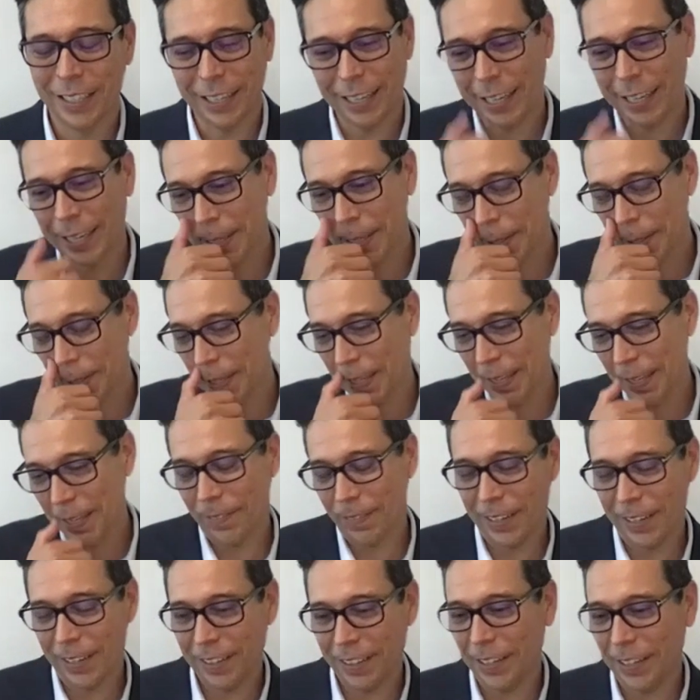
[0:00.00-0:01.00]
and
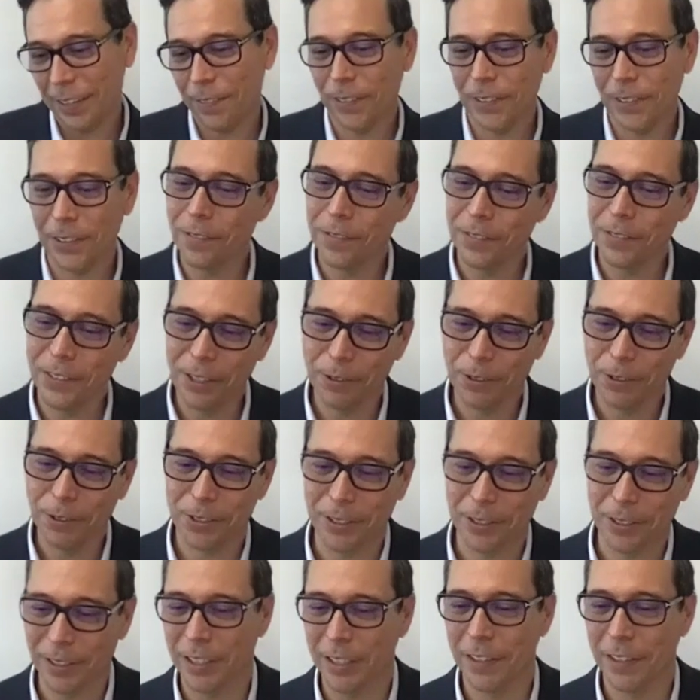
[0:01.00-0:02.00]
if i think for the
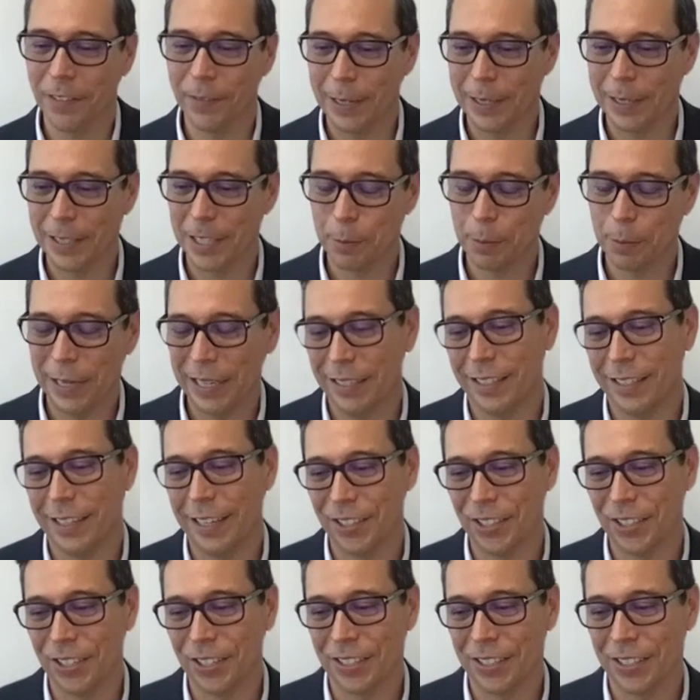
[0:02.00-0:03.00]
future about space
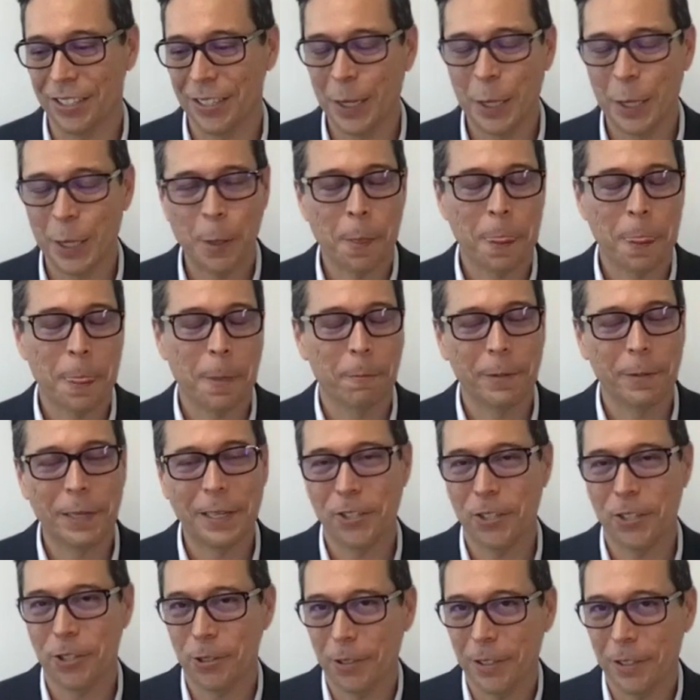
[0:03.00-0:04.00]
stations
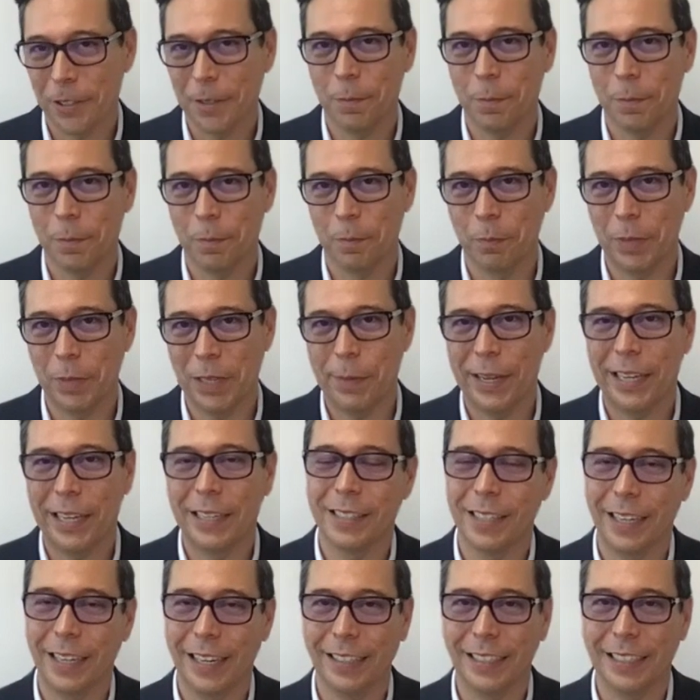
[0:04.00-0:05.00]
we shouldn't be
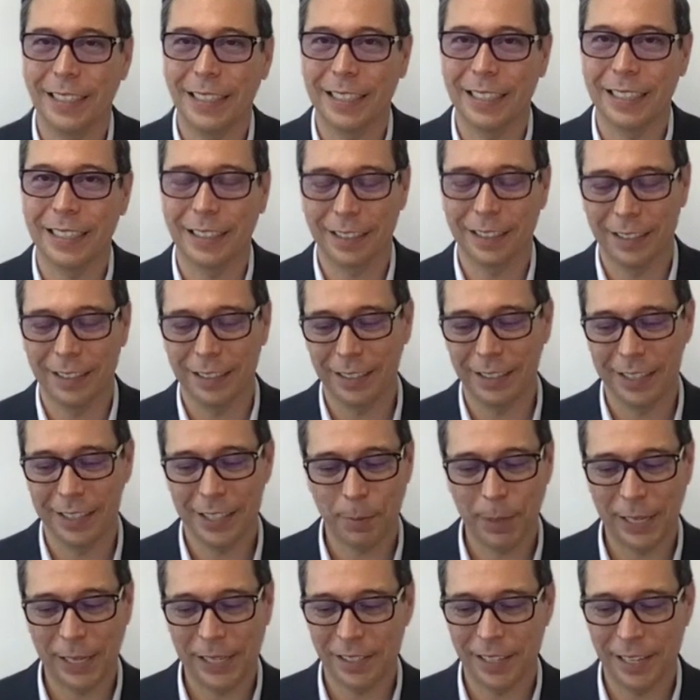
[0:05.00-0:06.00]
maintaining the
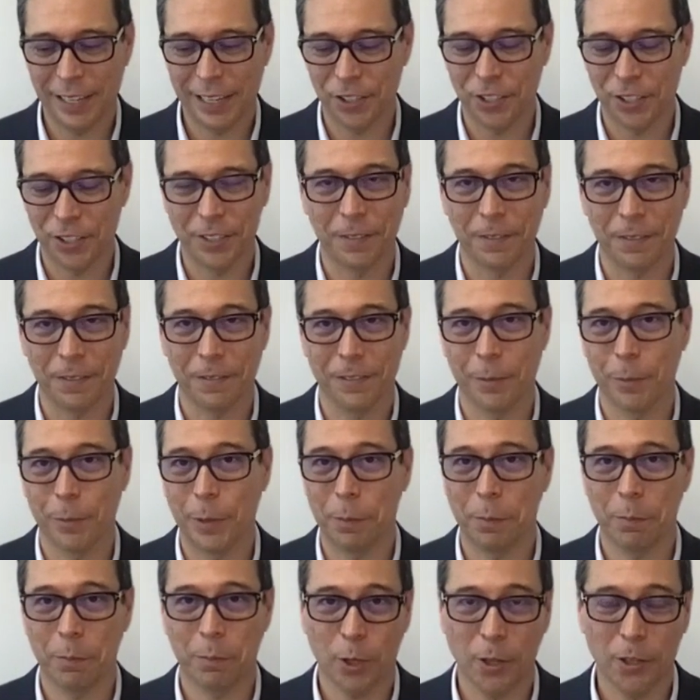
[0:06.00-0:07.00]
space station from
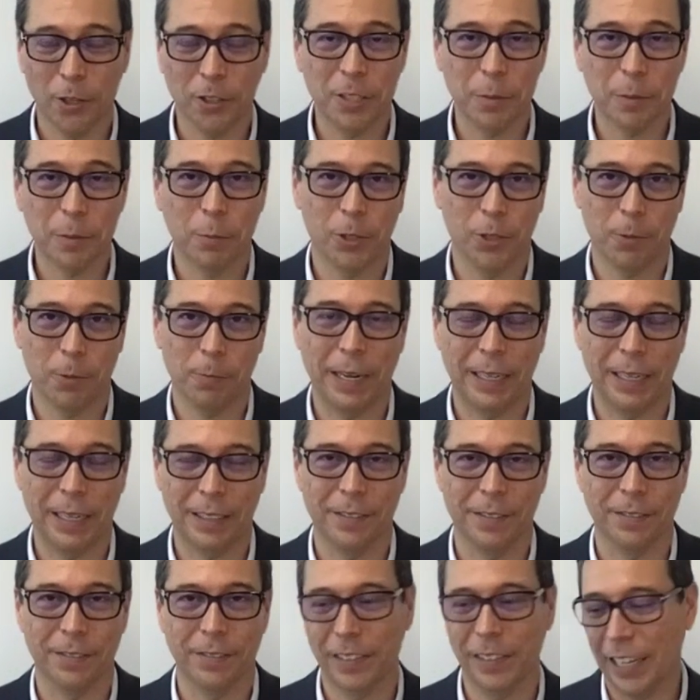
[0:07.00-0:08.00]
a person
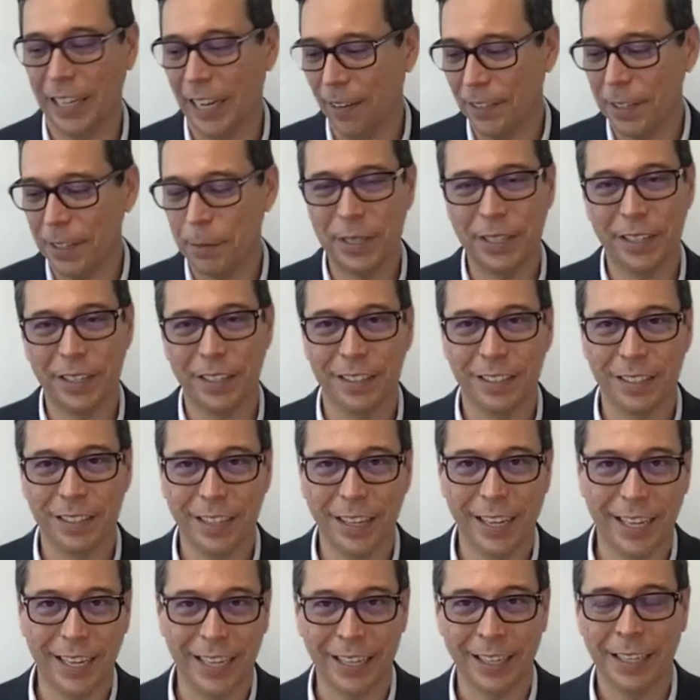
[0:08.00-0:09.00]
perspective every minute of the
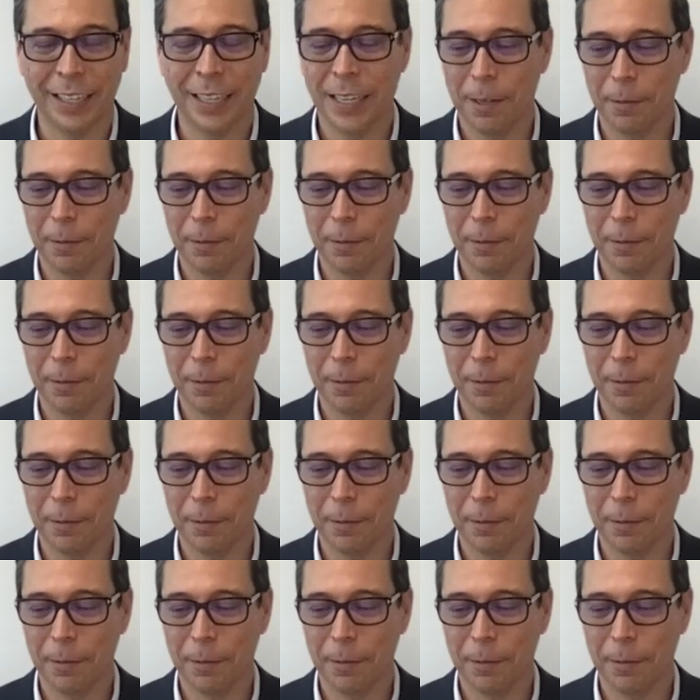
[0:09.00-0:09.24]
day.